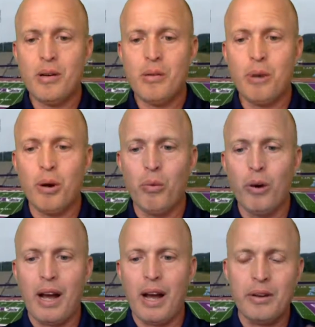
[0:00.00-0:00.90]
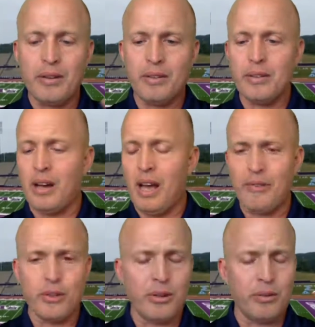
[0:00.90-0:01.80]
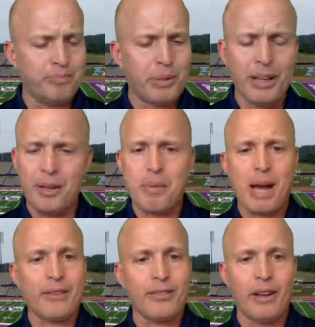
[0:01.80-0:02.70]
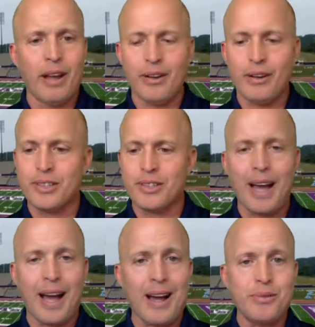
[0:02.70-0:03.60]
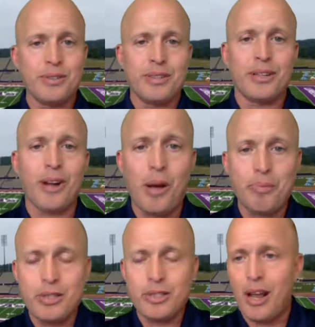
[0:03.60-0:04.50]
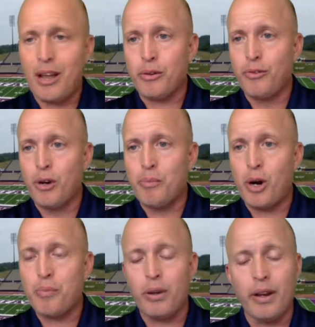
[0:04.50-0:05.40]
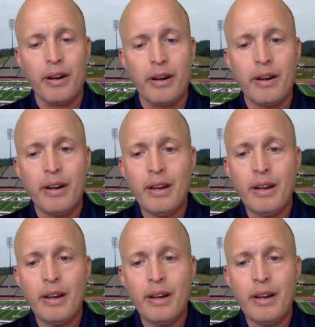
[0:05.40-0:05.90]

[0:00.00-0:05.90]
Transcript: But what I, after peeling back the layers, the guy was an accomplished college football player